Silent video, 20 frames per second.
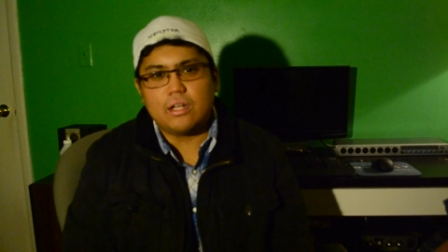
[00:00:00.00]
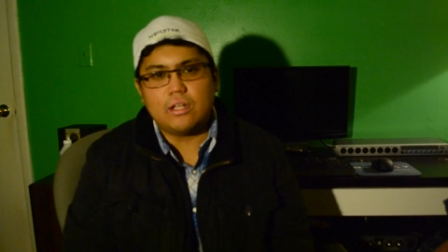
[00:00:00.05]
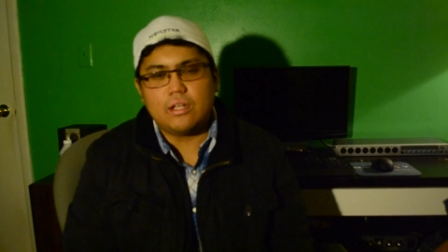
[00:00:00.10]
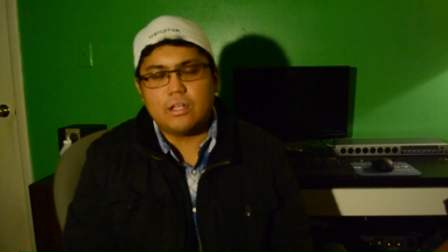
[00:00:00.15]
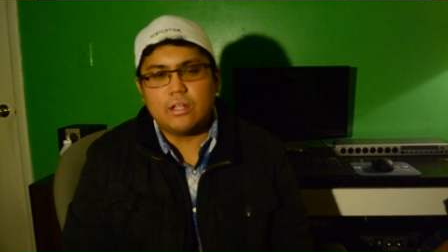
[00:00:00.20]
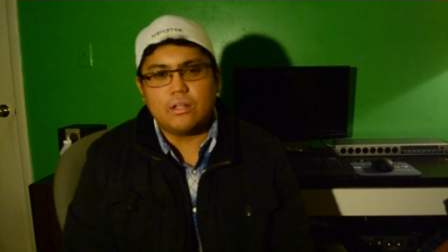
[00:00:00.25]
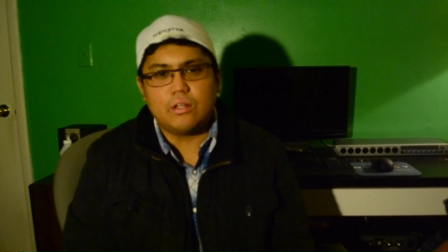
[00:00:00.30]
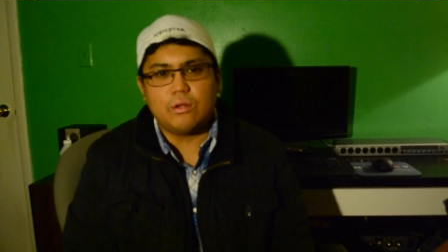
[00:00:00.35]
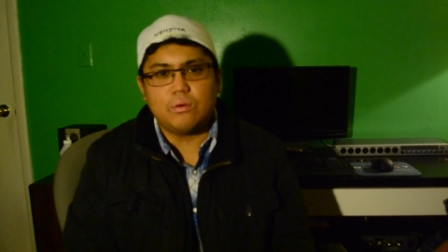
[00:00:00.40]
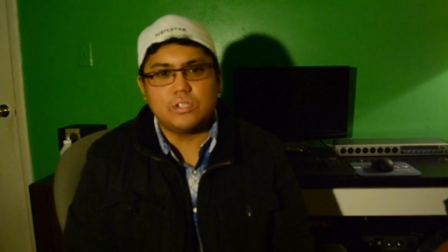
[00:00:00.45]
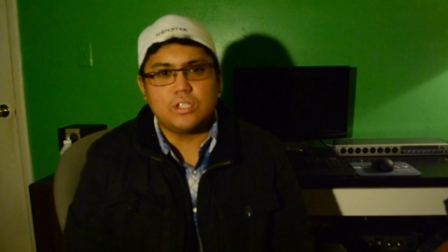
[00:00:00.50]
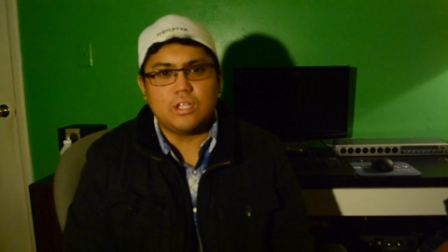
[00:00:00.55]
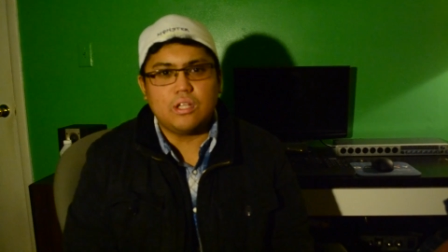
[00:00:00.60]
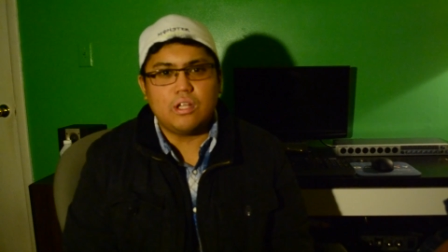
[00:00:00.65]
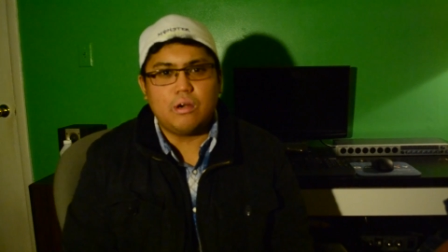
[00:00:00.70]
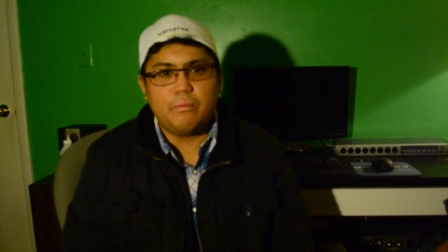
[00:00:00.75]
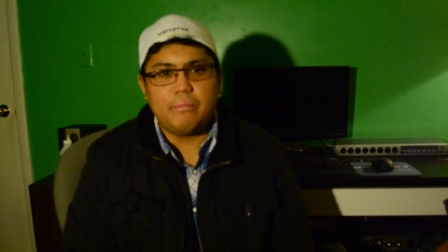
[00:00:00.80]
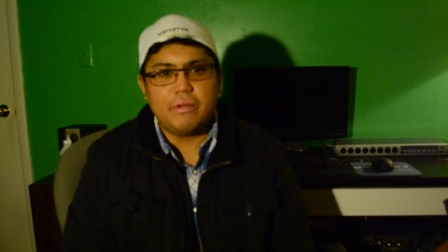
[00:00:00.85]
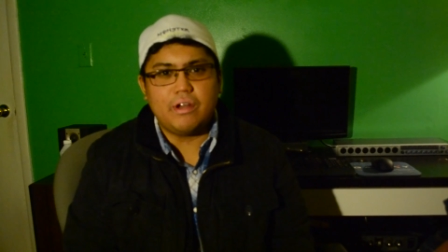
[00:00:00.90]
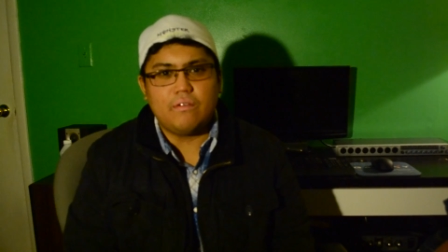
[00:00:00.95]
There was a
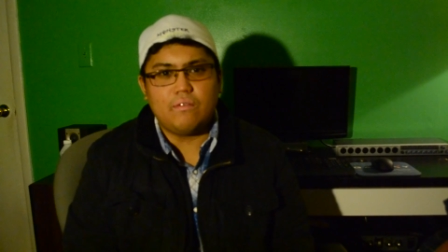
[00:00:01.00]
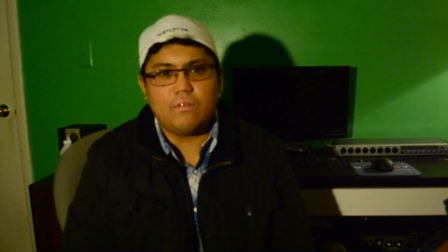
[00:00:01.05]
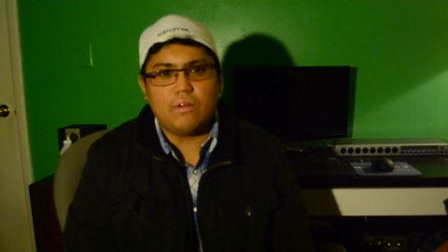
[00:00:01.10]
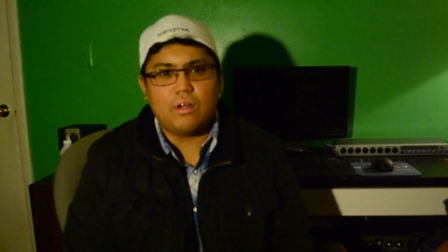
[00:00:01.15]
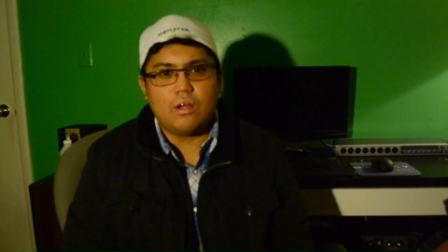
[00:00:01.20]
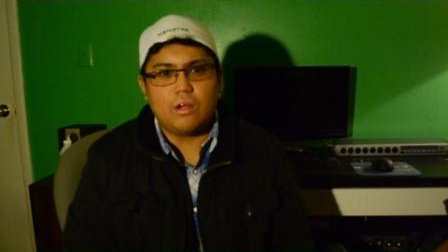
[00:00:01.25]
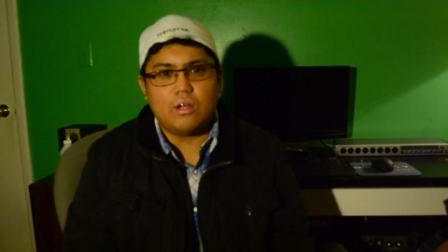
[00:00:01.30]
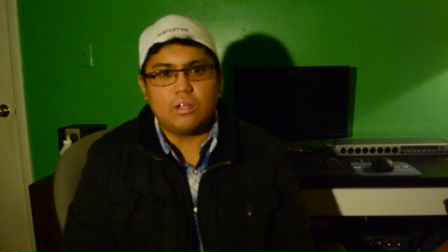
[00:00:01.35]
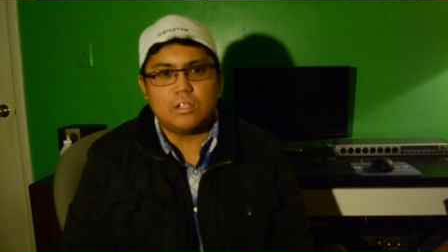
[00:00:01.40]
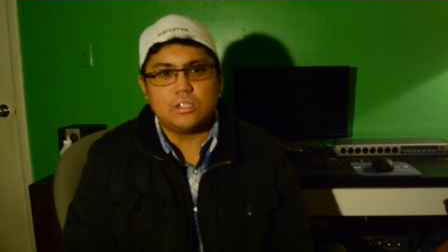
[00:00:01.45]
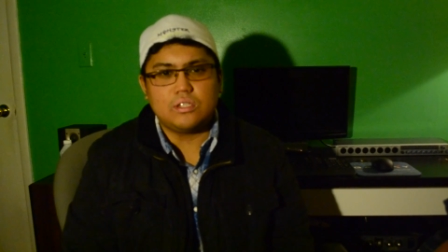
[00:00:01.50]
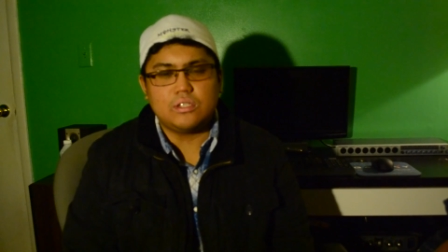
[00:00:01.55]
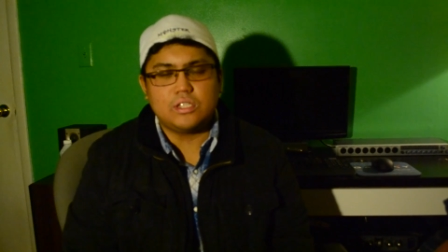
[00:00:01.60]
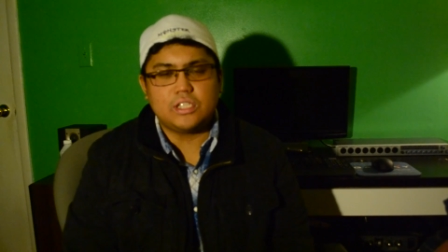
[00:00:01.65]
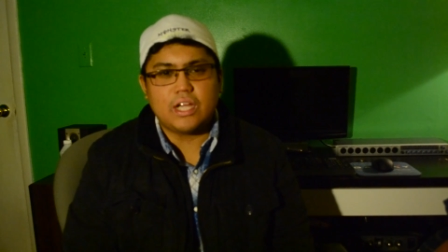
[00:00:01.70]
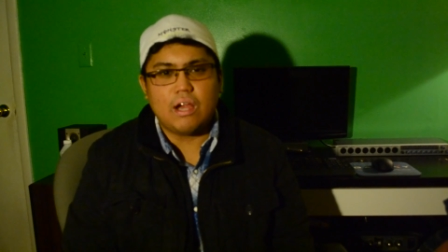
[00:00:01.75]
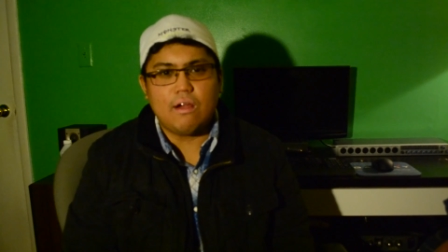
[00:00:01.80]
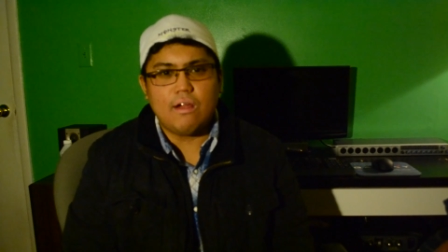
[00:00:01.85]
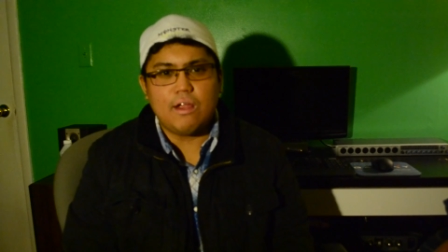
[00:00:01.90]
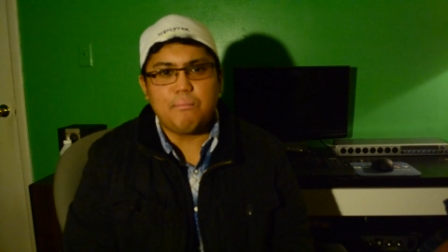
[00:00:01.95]
little bit of a
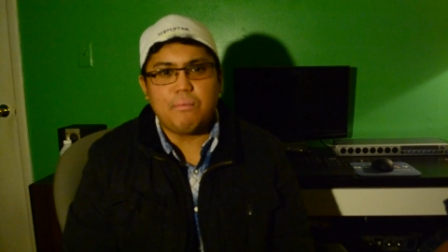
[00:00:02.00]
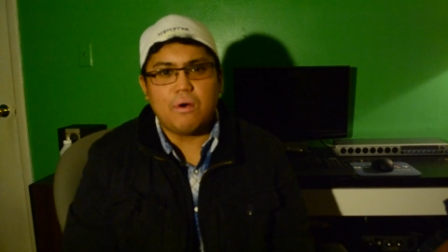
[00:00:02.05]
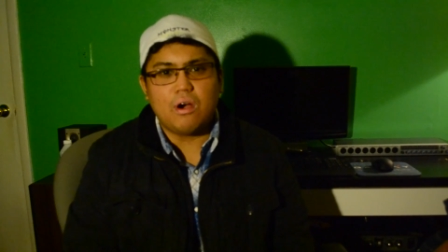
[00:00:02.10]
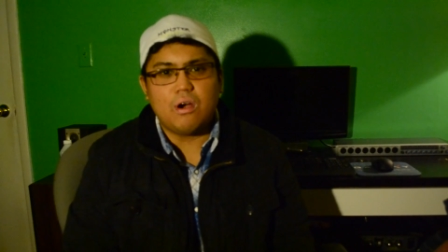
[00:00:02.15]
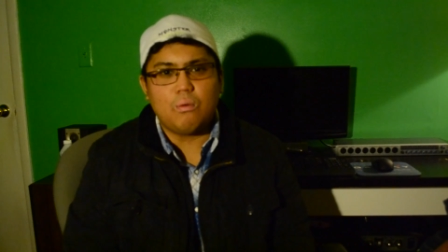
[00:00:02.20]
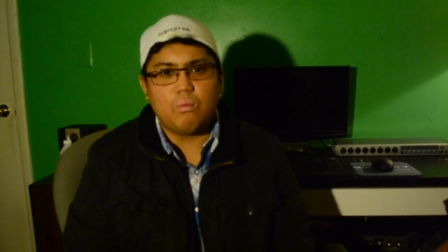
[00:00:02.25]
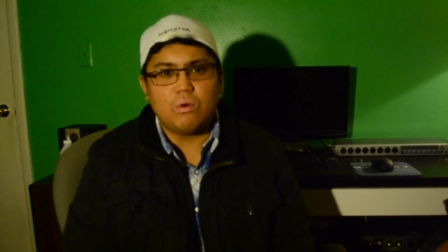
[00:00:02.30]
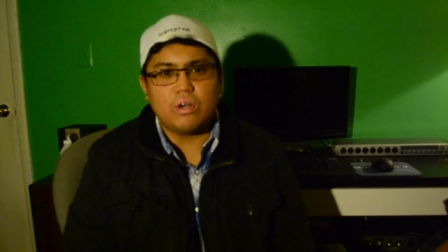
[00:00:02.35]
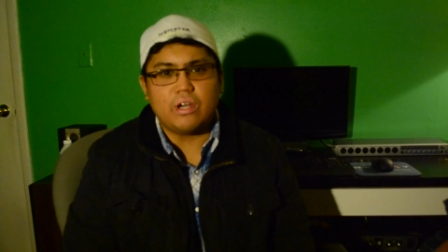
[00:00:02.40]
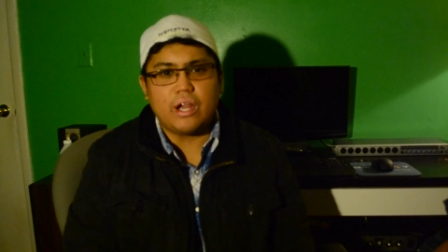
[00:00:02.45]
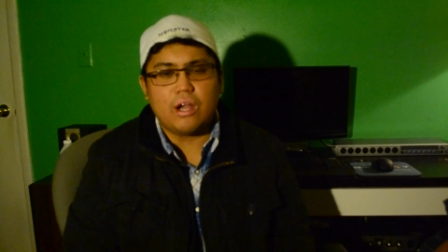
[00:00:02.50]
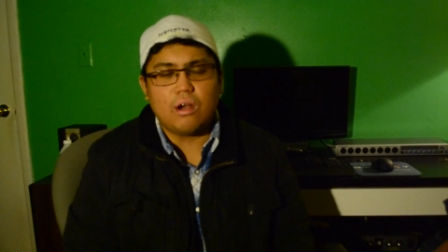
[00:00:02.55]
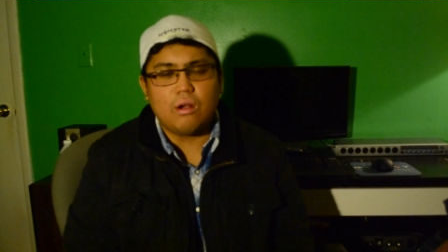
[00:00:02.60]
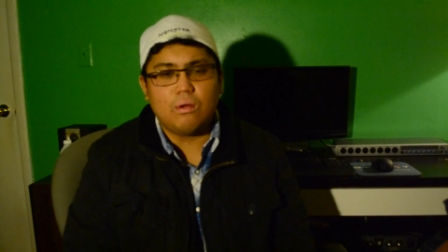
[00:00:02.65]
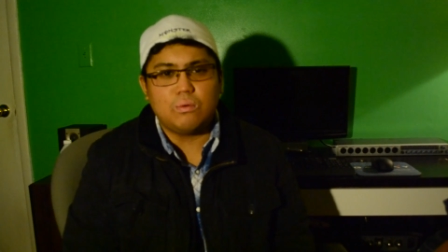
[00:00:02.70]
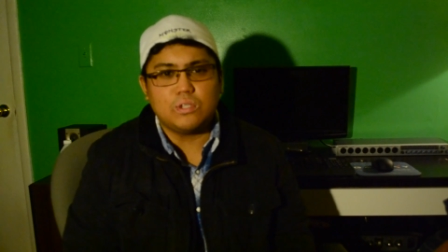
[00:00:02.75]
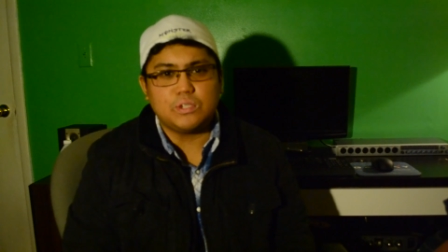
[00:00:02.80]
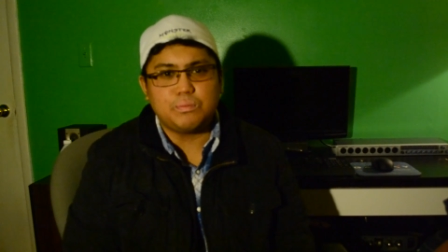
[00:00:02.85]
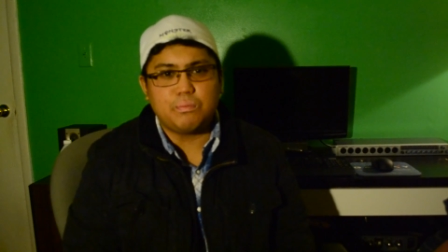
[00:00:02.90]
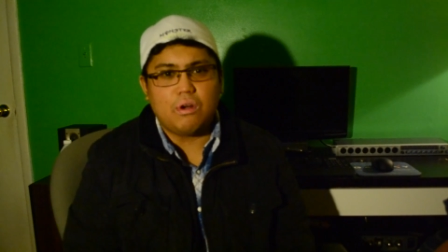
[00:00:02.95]
scary part where
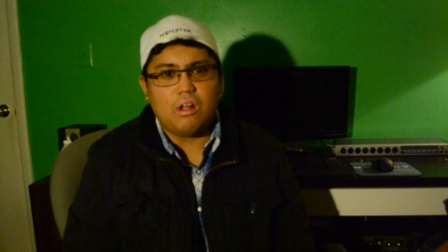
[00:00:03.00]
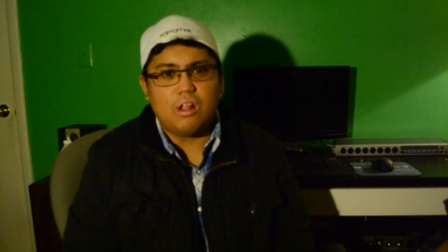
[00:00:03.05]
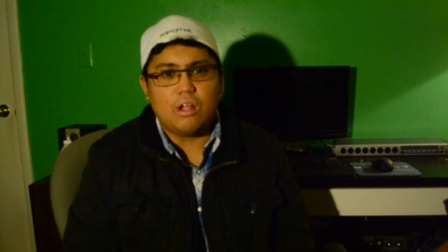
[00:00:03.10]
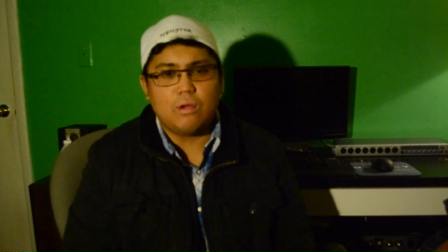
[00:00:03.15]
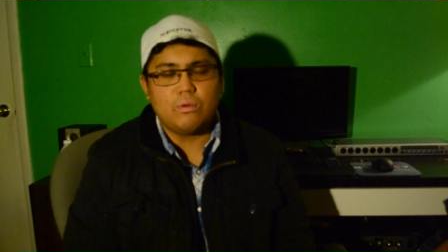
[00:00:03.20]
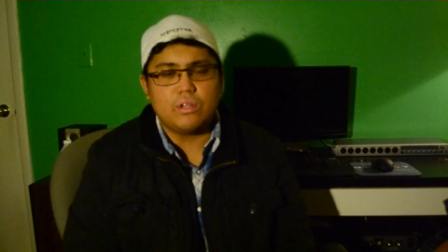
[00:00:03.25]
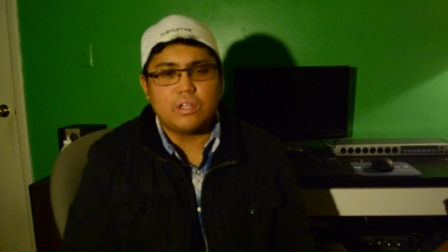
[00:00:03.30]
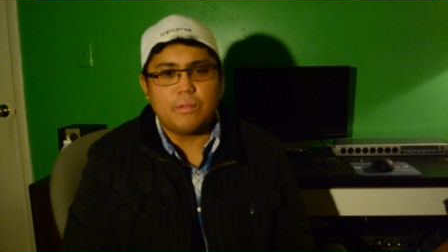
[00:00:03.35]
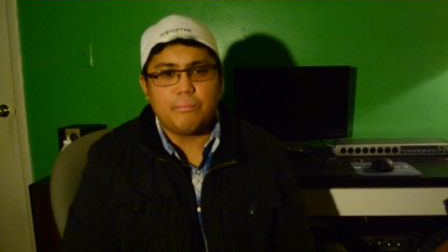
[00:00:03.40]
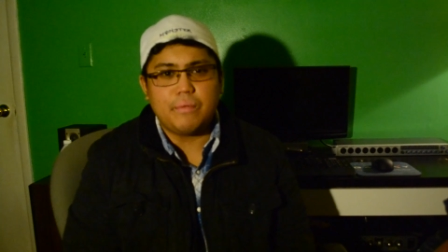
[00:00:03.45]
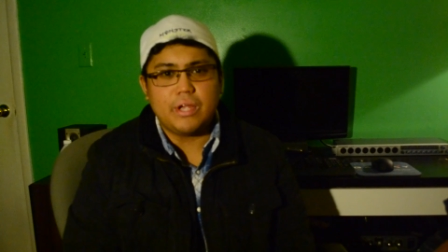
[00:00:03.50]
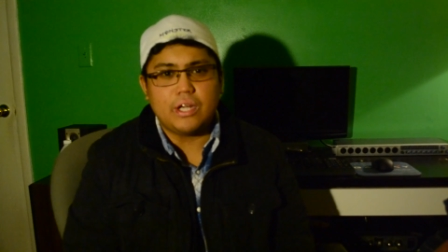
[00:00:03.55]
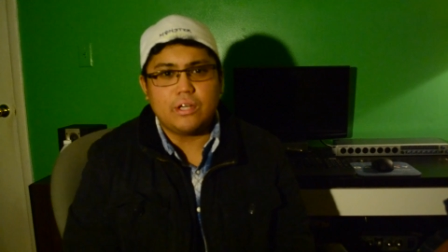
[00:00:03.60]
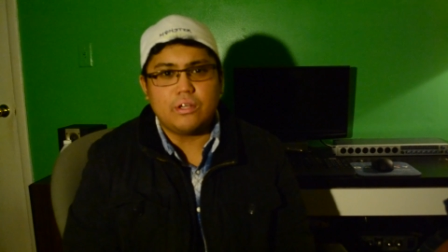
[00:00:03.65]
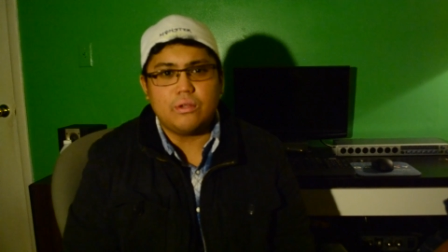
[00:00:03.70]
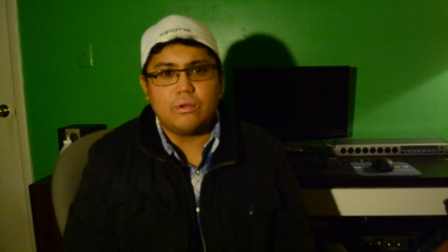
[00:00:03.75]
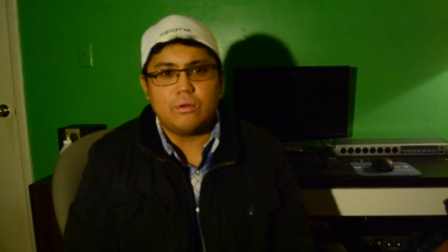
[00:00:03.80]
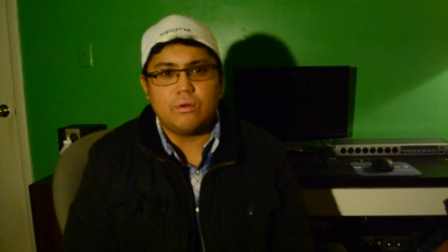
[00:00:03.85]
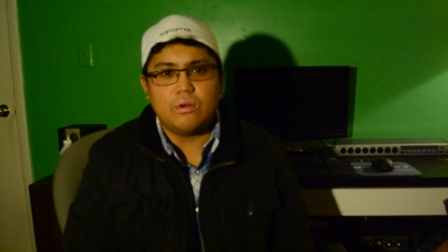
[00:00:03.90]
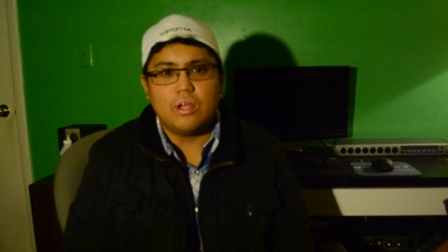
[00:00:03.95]
Daryl was brawling with a big
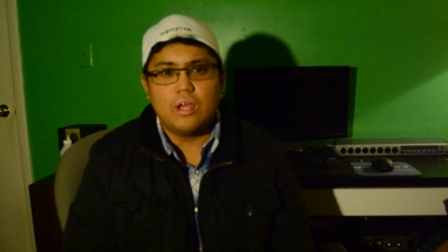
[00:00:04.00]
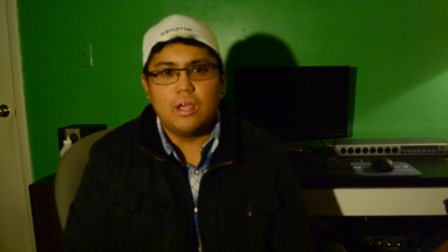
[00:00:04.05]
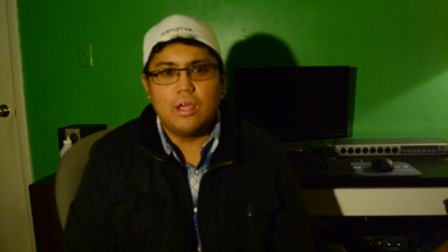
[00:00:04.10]
dude,